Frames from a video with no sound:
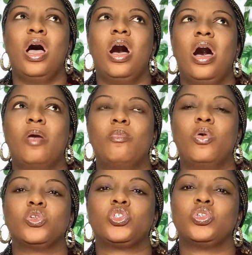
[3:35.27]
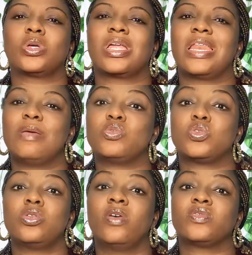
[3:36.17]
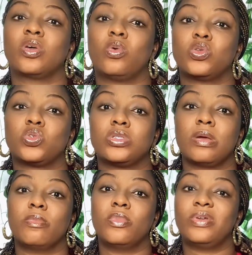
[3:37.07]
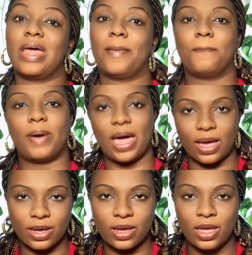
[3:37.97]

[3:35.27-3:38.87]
much you claim to love someone to the moon and back,